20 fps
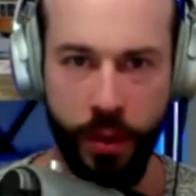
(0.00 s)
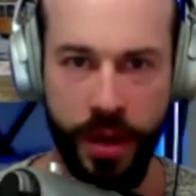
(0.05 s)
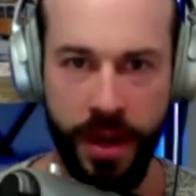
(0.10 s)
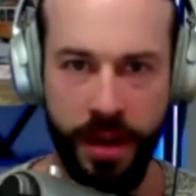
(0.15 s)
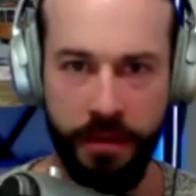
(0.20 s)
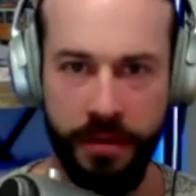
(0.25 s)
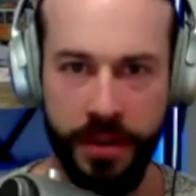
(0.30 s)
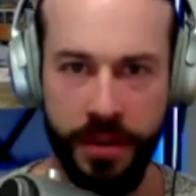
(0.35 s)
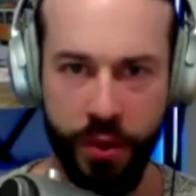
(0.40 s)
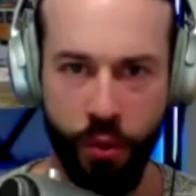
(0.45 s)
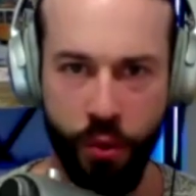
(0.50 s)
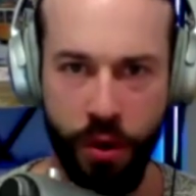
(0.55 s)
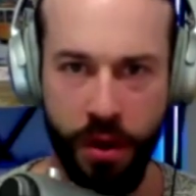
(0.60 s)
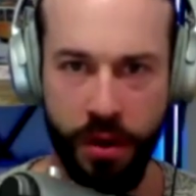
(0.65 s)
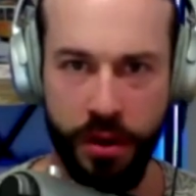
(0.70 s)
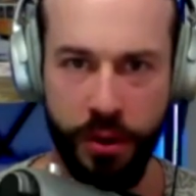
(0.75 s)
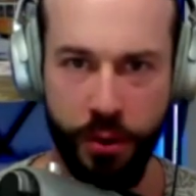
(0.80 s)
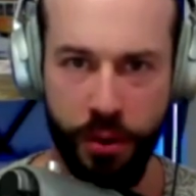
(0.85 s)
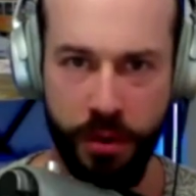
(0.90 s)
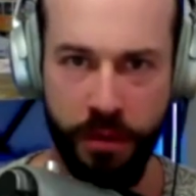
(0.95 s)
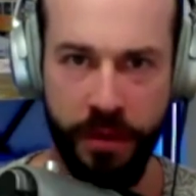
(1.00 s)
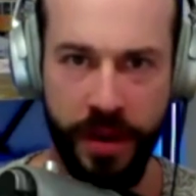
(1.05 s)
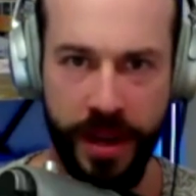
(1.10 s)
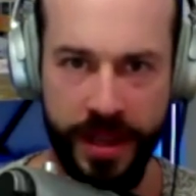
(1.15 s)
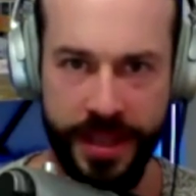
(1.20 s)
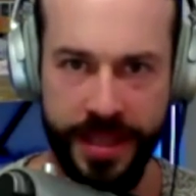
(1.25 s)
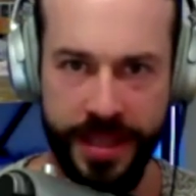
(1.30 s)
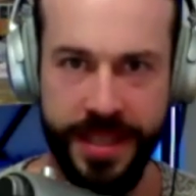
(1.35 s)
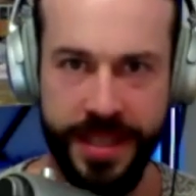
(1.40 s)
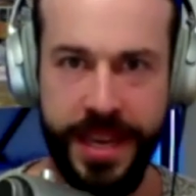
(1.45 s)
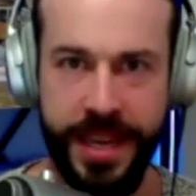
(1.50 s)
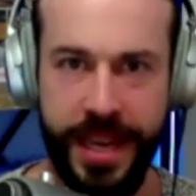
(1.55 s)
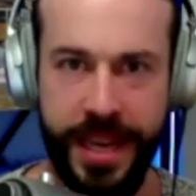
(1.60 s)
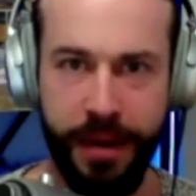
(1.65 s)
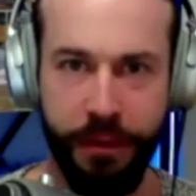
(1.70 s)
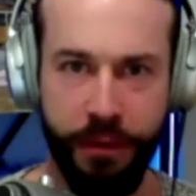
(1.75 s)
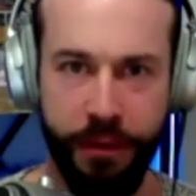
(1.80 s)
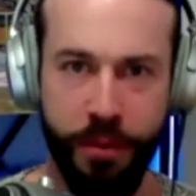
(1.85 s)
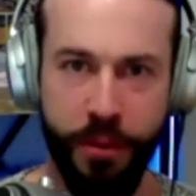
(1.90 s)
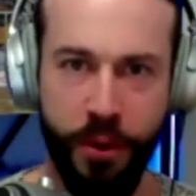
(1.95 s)
We have this one unified
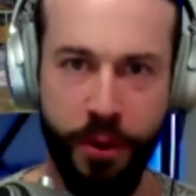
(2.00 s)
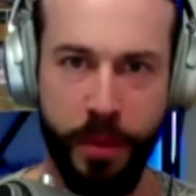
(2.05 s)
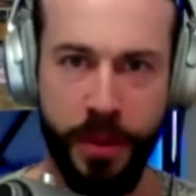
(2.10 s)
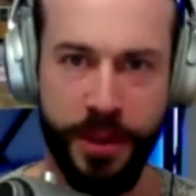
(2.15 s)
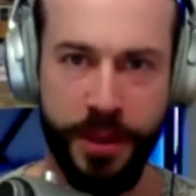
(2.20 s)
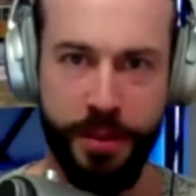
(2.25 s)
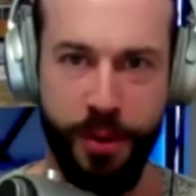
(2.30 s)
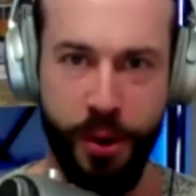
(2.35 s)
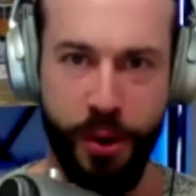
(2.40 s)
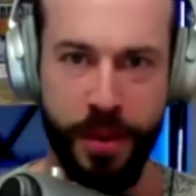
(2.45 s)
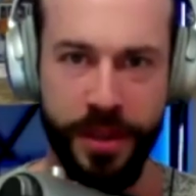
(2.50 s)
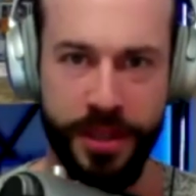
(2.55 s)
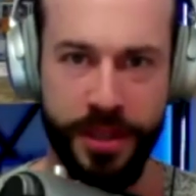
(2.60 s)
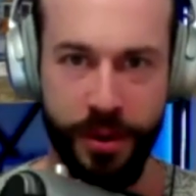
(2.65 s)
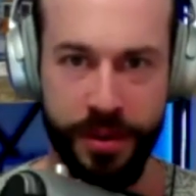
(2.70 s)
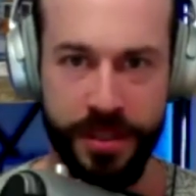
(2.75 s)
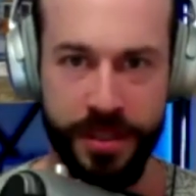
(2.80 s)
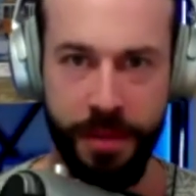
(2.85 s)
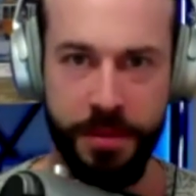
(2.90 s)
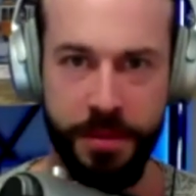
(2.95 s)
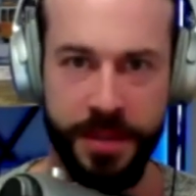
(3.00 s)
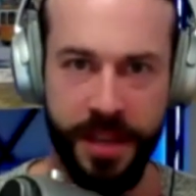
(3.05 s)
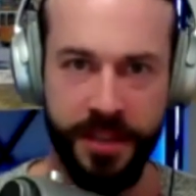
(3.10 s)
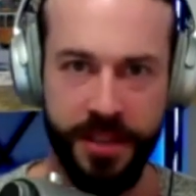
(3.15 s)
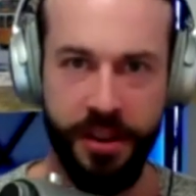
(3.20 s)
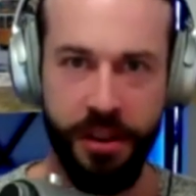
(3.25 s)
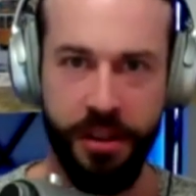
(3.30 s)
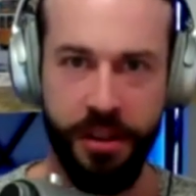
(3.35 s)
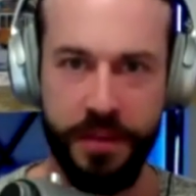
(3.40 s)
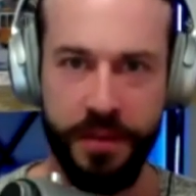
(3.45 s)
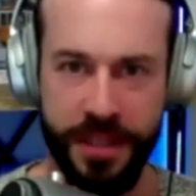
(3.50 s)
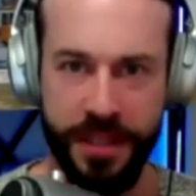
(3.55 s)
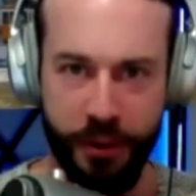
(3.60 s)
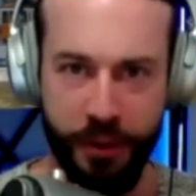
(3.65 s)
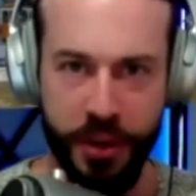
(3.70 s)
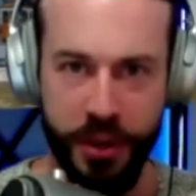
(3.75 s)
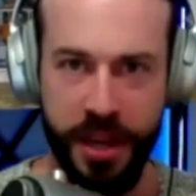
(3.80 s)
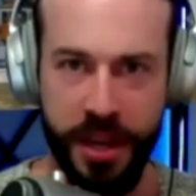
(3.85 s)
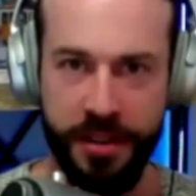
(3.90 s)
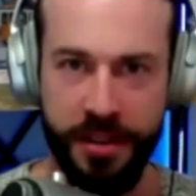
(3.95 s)
scene from moment to moment. So, at some sense, all of these
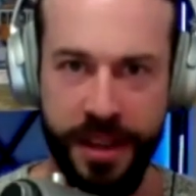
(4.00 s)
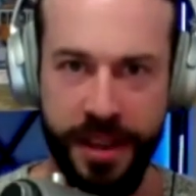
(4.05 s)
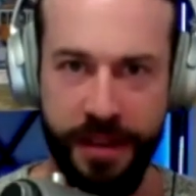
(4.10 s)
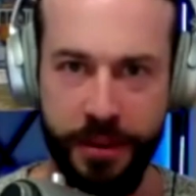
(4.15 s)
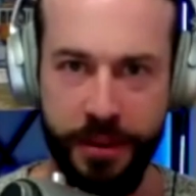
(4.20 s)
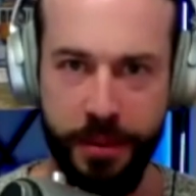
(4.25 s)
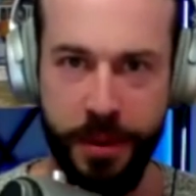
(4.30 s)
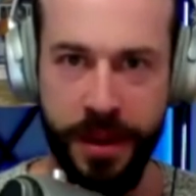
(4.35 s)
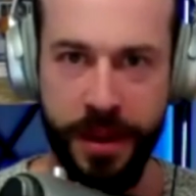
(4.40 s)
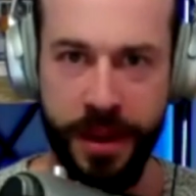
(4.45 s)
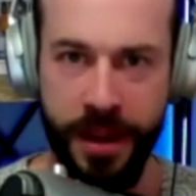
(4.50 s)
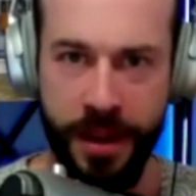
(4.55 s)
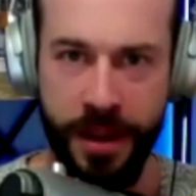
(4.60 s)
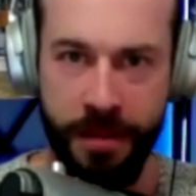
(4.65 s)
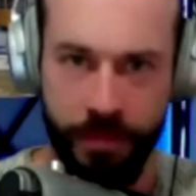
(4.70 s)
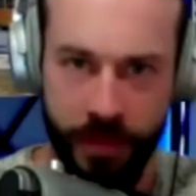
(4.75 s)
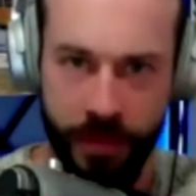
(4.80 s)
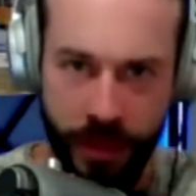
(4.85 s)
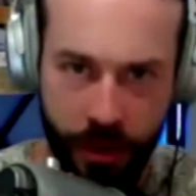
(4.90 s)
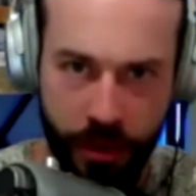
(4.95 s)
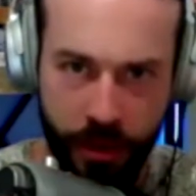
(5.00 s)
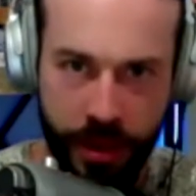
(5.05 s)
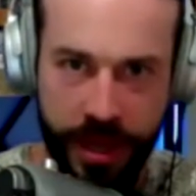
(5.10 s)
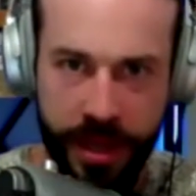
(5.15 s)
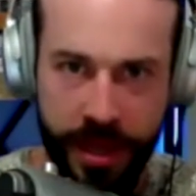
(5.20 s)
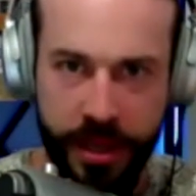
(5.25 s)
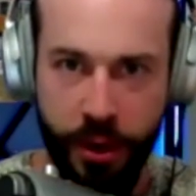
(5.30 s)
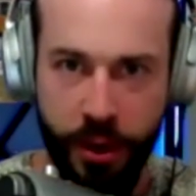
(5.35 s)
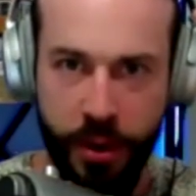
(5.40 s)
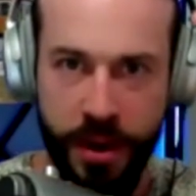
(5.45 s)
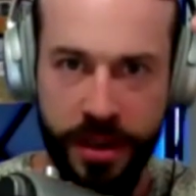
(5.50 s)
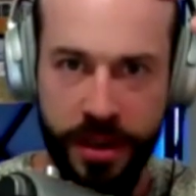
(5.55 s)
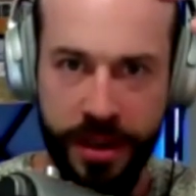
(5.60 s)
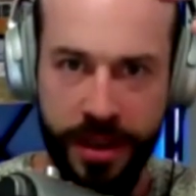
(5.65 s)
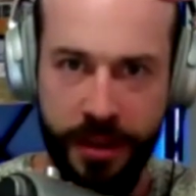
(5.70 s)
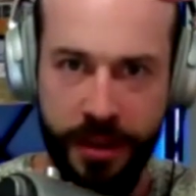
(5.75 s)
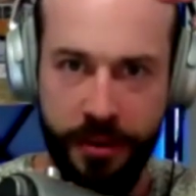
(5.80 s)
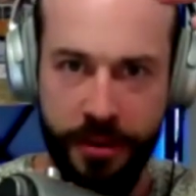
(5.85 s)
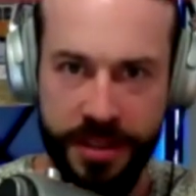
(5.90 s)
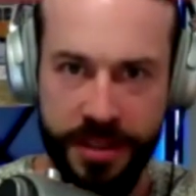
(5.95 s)
different channels have to be literally integrated
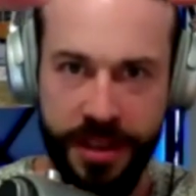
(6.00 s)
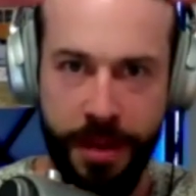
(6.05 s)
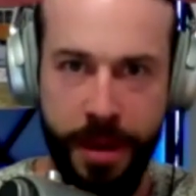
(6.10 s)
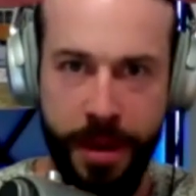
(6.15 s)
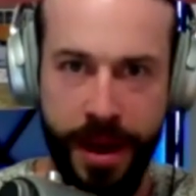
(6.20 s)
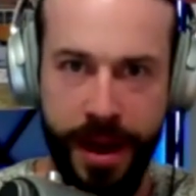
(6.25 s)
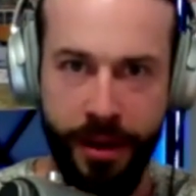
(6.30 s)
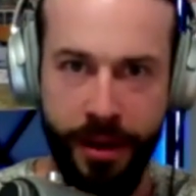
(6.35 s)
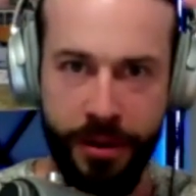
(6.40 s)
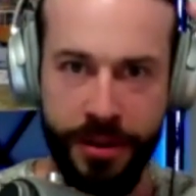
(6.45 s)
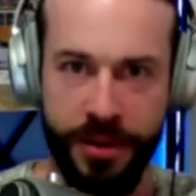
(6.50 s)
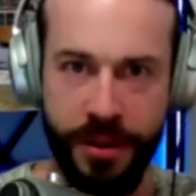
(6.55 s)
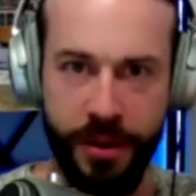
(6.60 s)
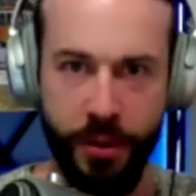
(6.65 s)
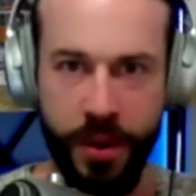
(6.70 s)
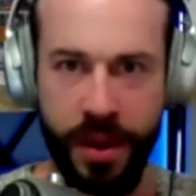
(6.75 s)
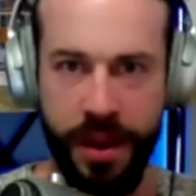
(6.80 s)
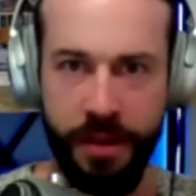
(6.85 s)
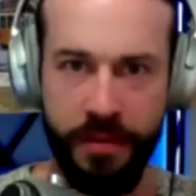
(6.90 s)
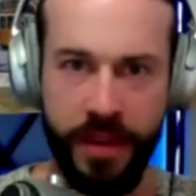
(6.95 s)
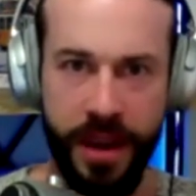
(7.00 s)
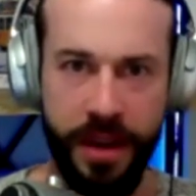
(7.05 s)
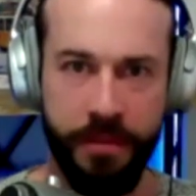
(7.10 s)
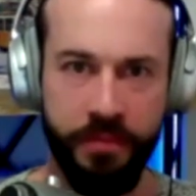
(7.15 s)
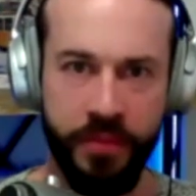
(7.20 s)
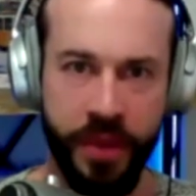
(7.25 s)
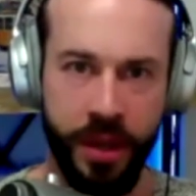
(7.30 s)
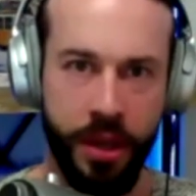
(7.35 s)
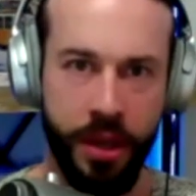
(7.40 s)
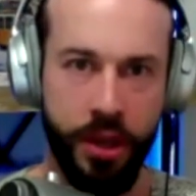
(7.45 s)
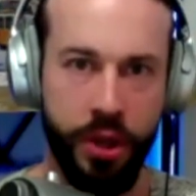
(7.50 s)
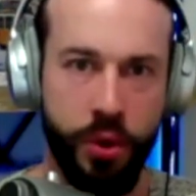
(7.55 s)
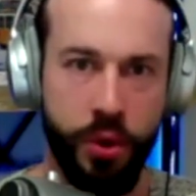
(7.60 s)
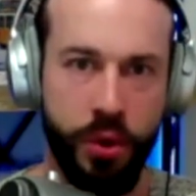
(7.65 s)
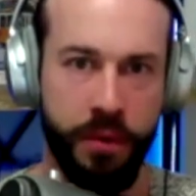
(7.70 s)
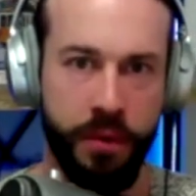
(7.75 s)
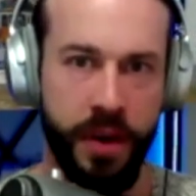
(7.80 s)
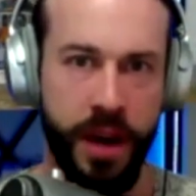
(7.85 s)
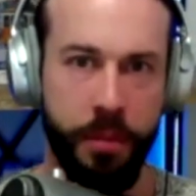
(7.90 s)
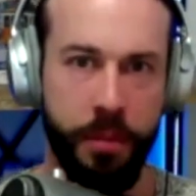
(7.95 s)
together somehow so that we have that
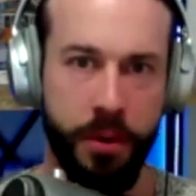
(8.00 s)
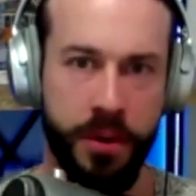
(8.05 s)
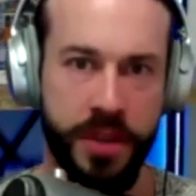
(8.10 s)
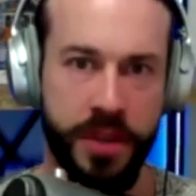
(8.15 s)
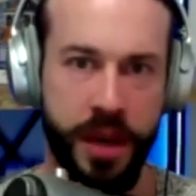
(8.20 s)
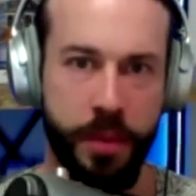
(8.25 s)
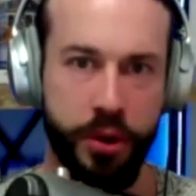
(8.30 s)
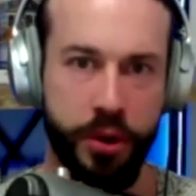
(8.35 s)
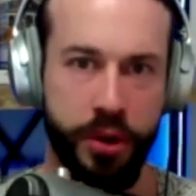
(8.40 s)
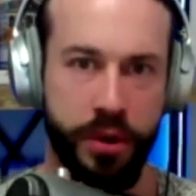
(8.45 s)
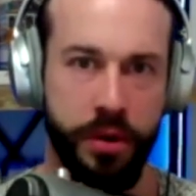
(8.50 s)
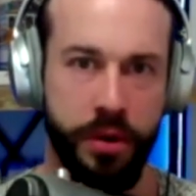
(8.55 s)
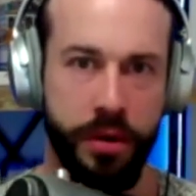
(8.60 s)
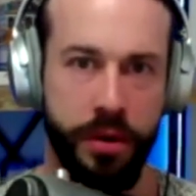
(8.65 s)
unified perception.